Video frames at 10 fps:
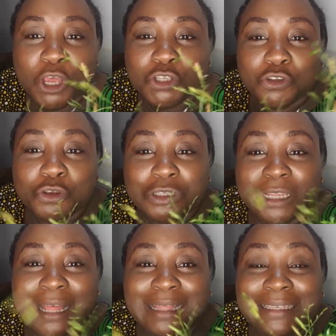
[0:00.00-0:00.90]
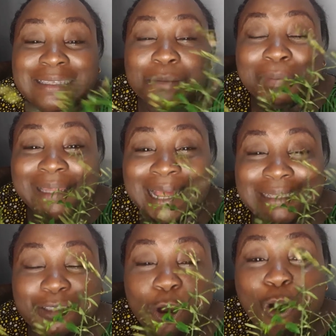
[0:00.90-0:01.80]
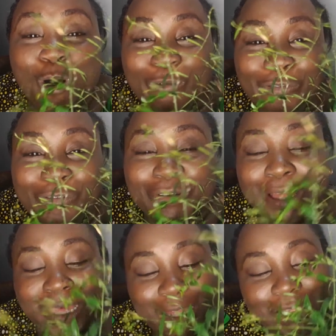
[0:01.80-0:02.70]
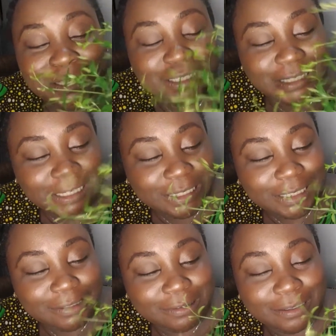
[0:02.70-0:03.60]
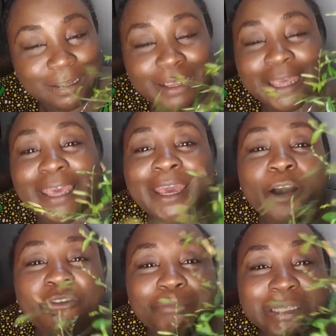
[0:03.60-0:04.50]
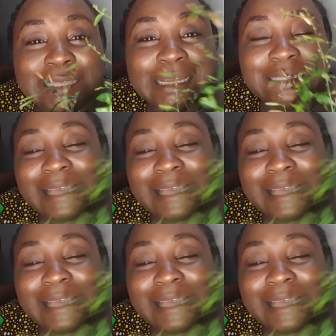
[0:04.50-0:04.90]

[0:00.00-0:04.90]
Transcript: So you say that this is the plant of the season, king of bitters.